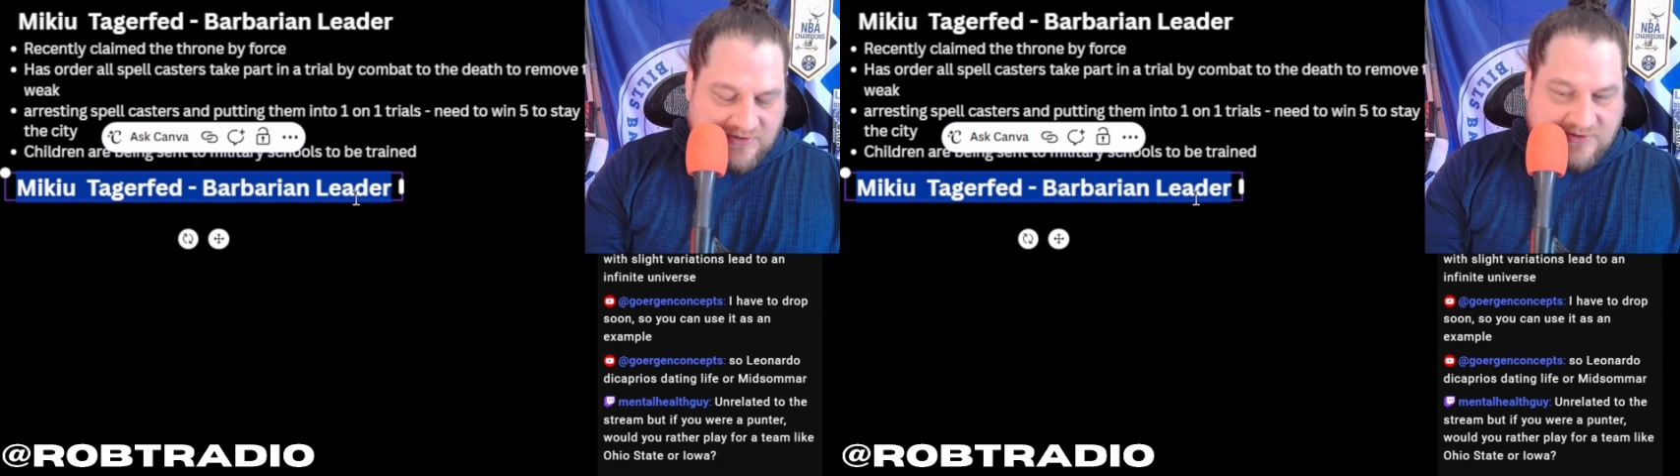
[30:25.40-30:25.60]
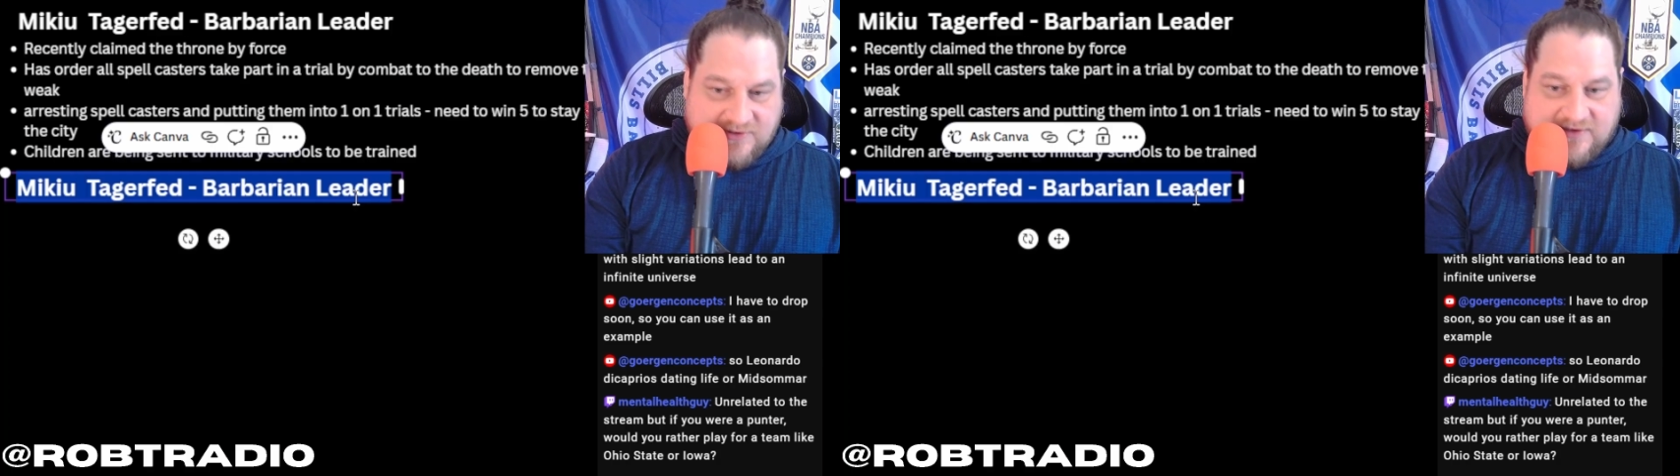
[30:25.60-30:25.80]

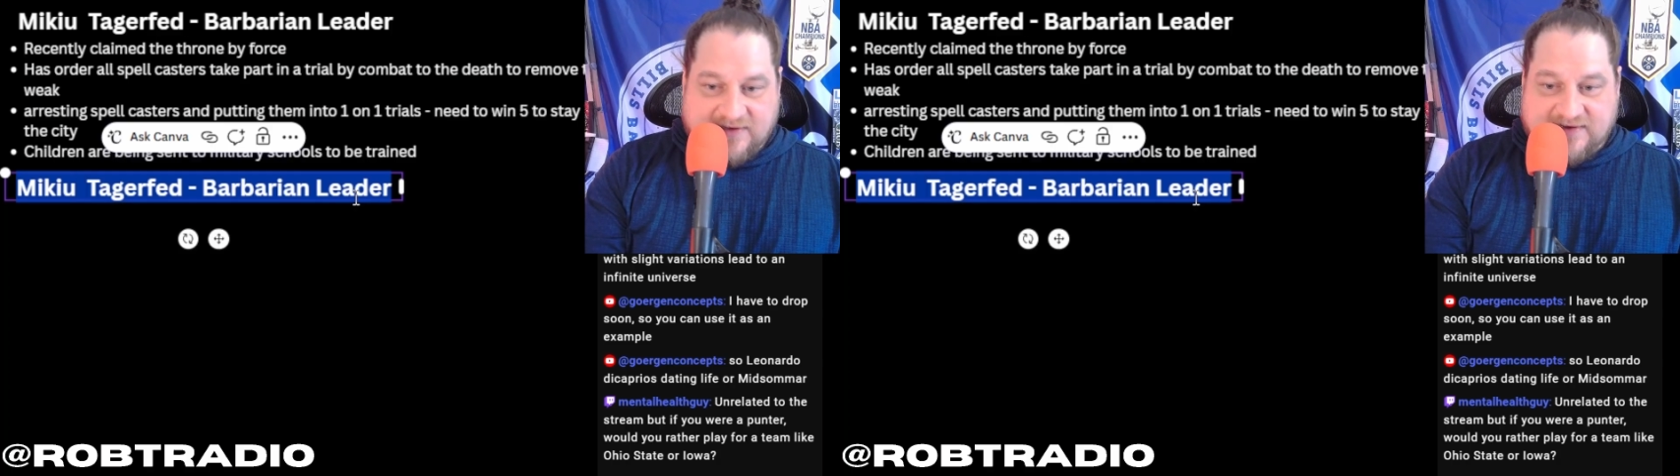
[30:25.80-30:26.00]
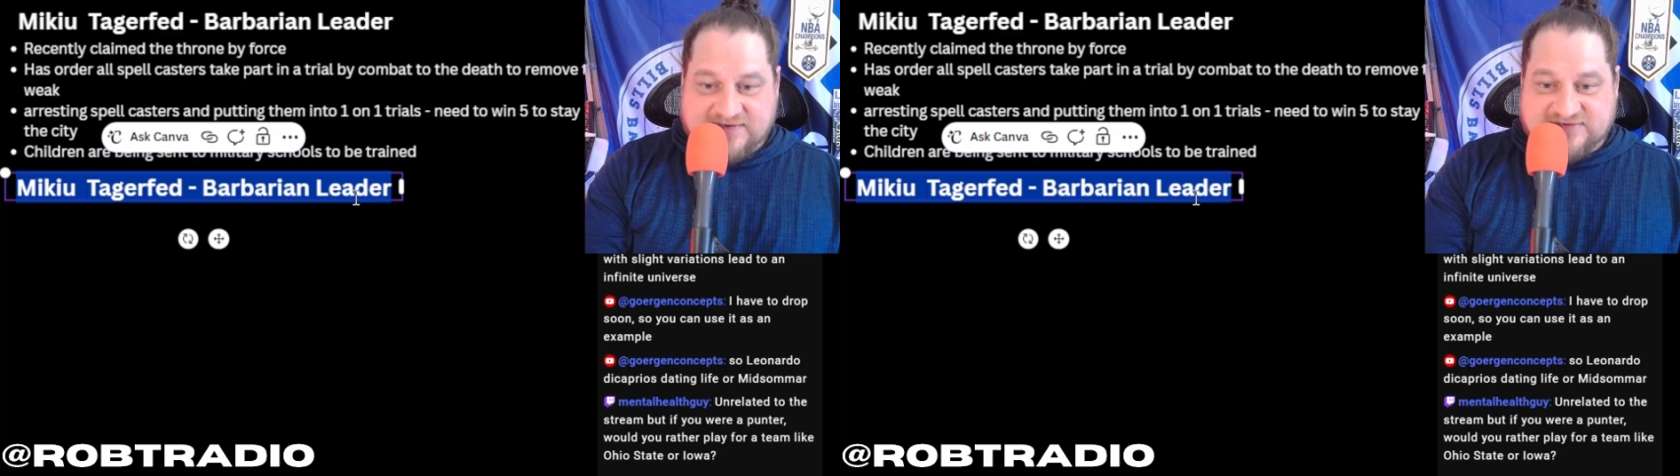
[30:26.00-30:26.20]
And
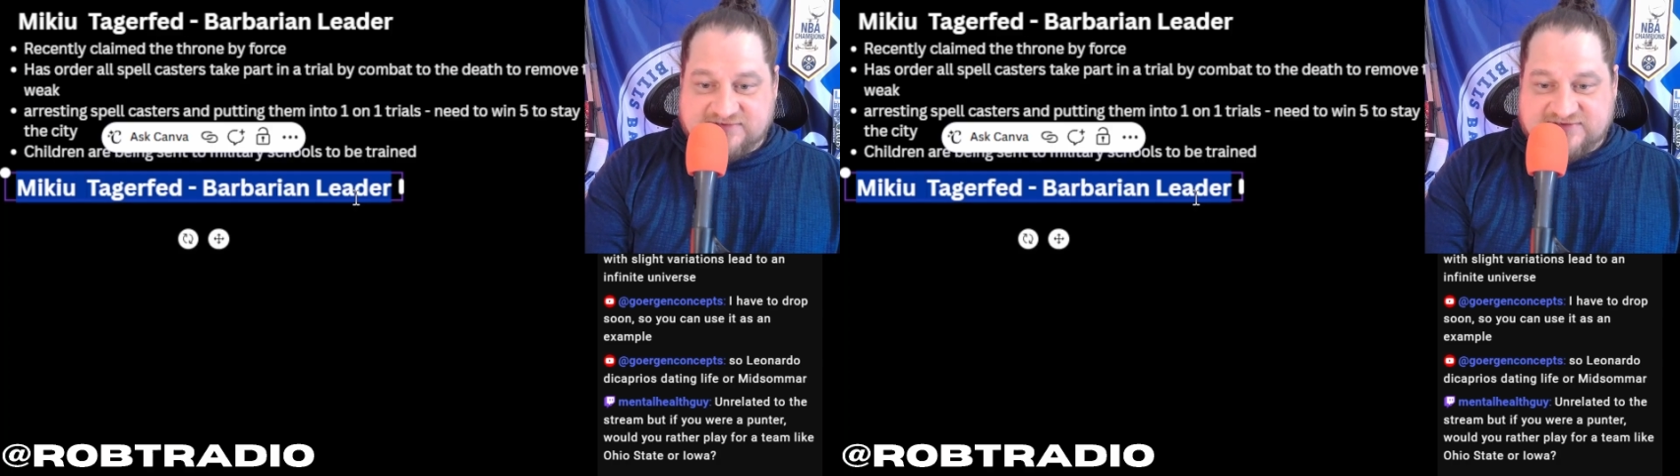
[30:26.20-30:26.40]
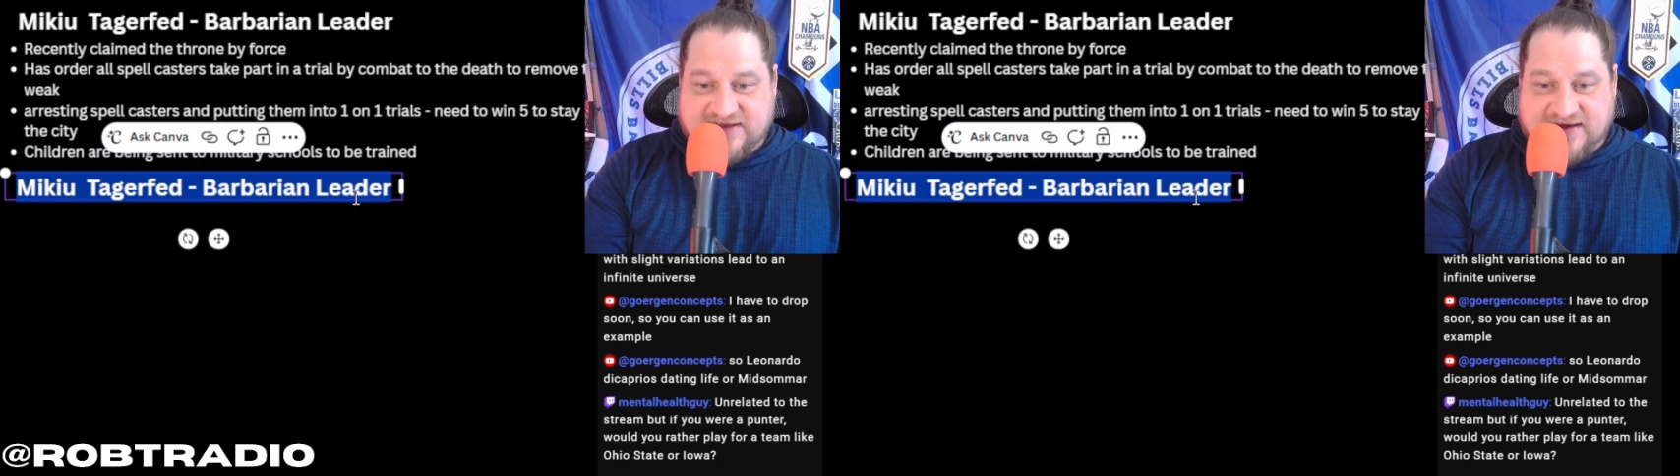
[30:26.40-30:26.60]
his
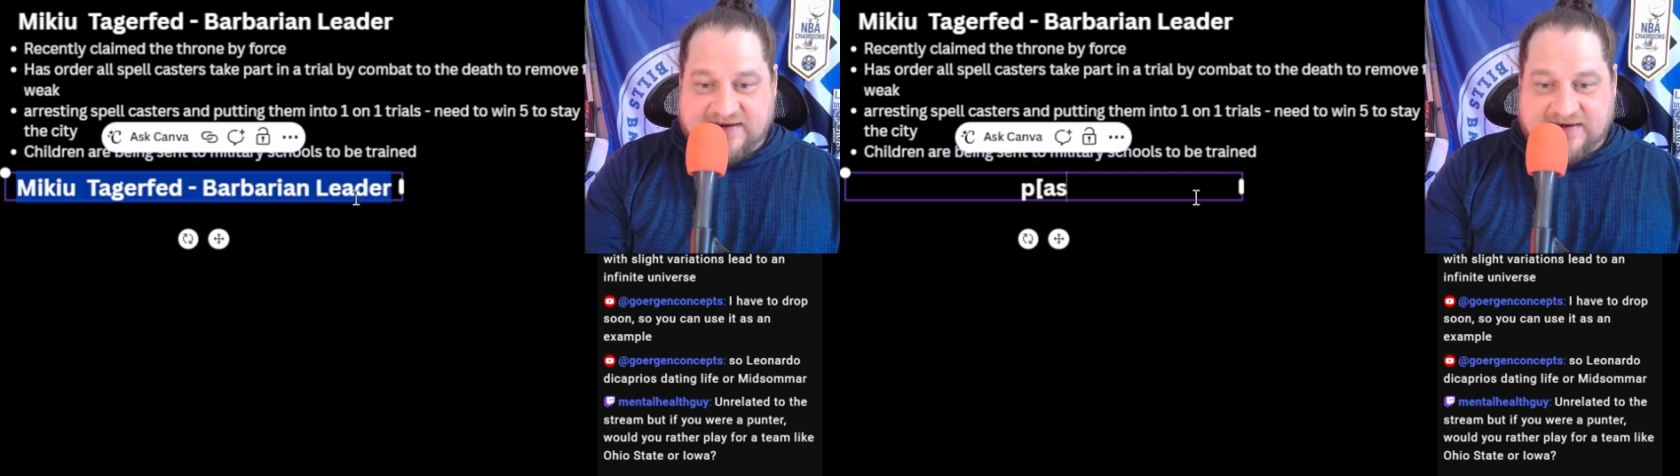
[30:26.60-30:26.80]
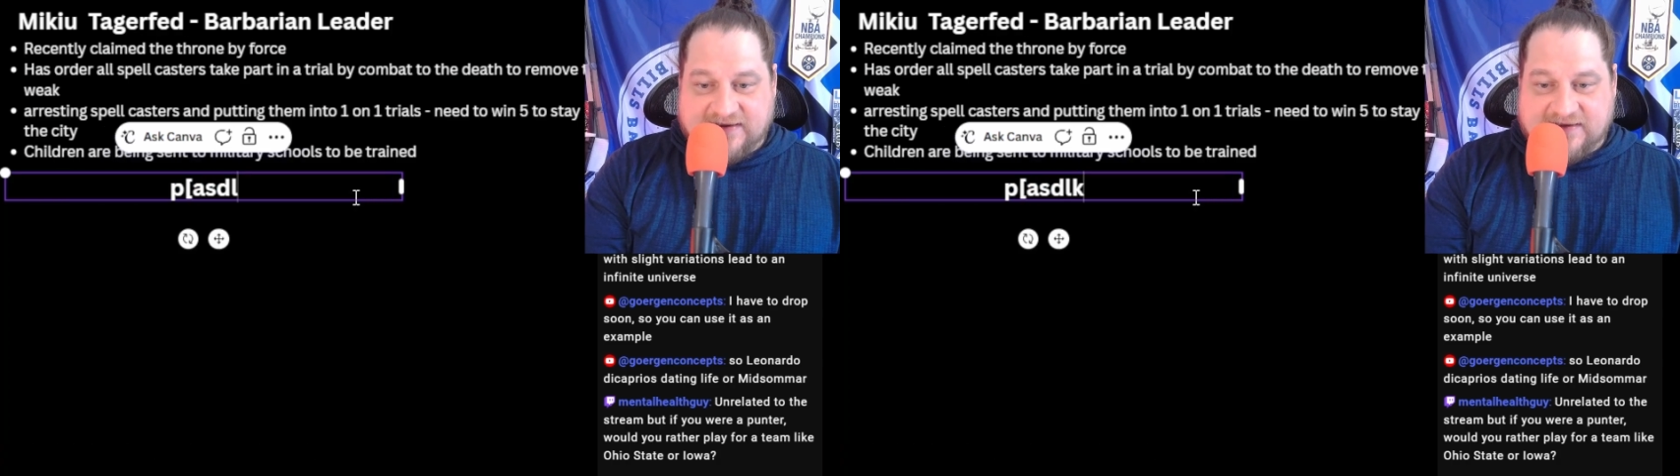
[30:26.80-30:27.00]
lieutenant
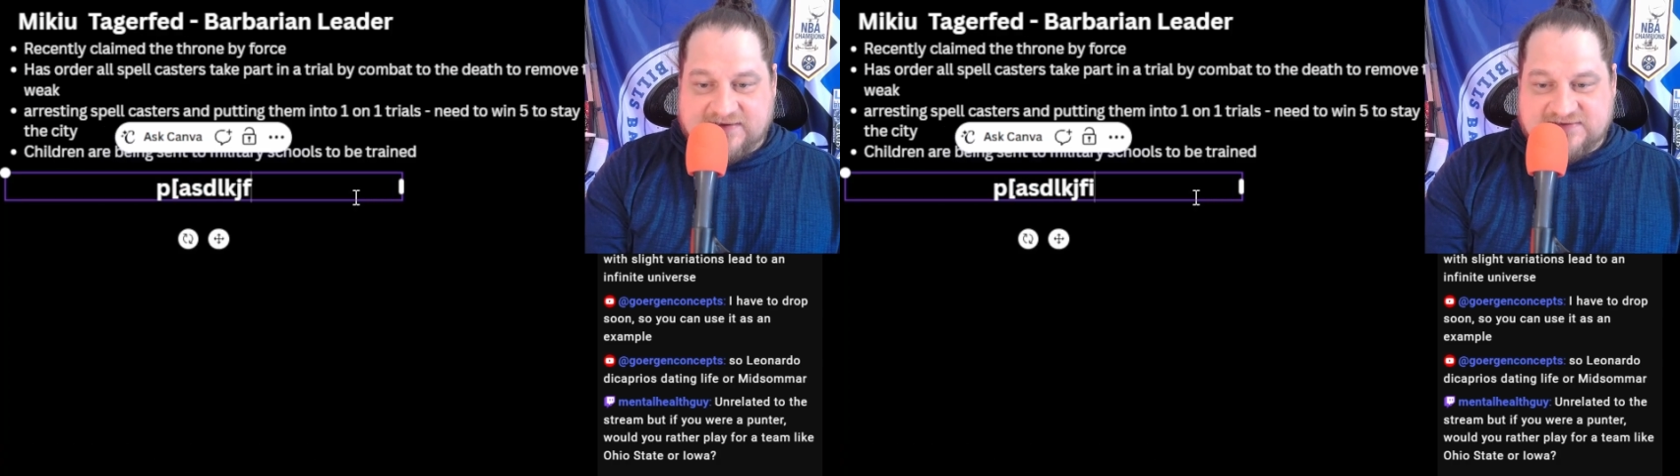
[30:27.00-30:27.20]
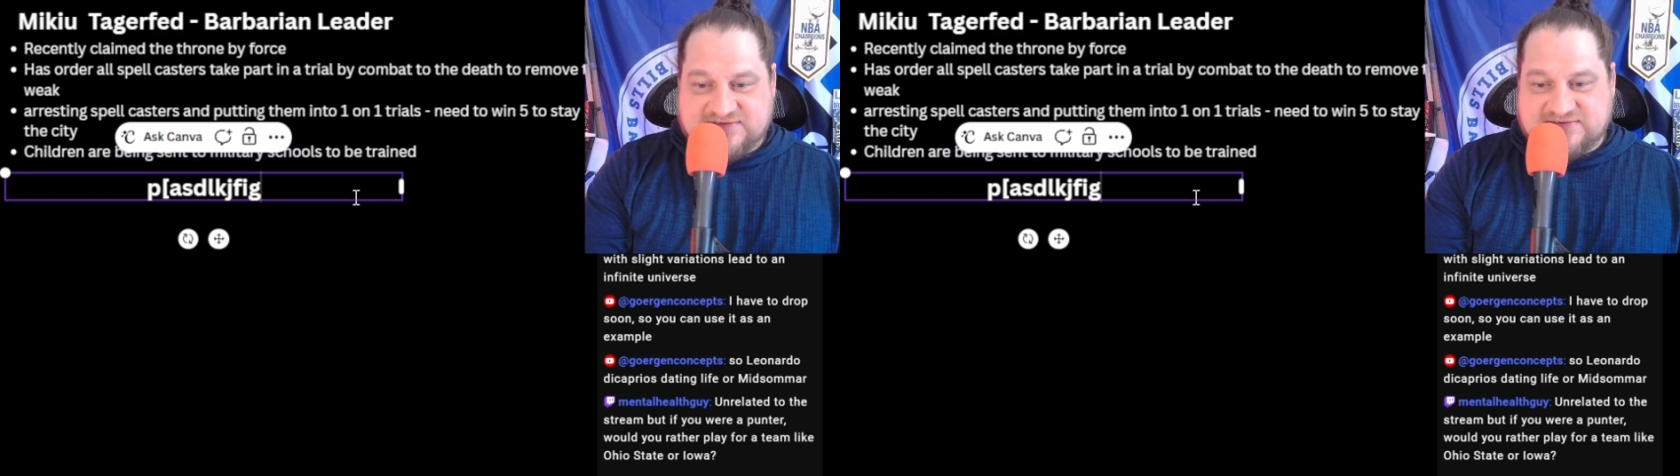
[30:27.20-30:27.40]

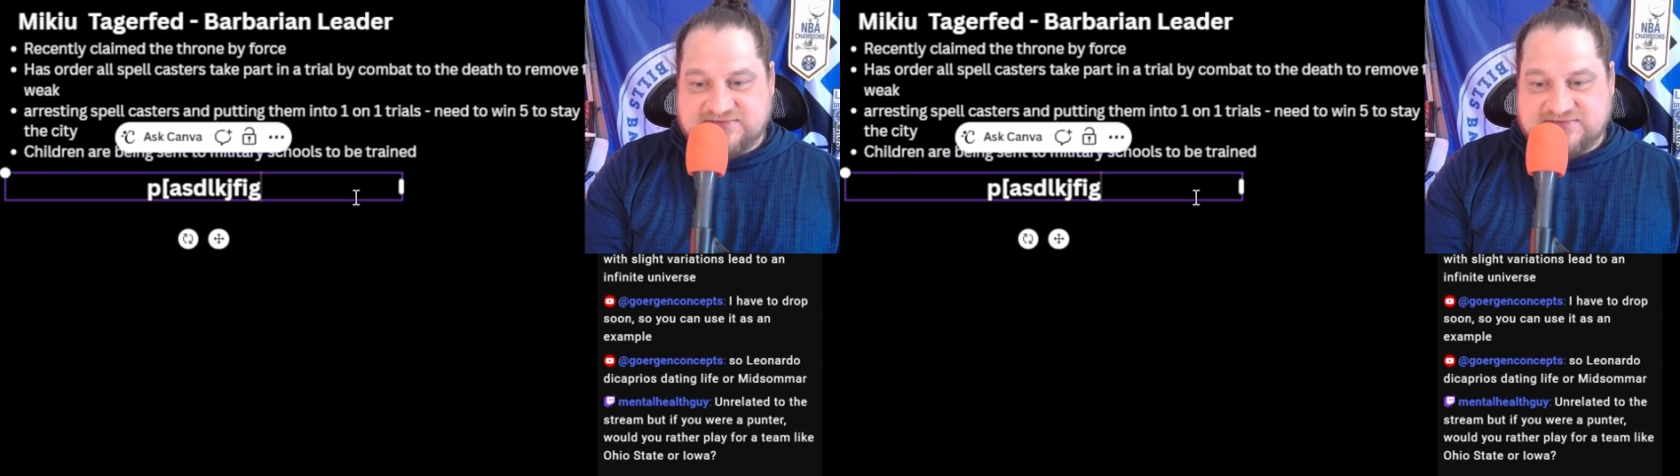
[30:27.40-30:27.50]
is...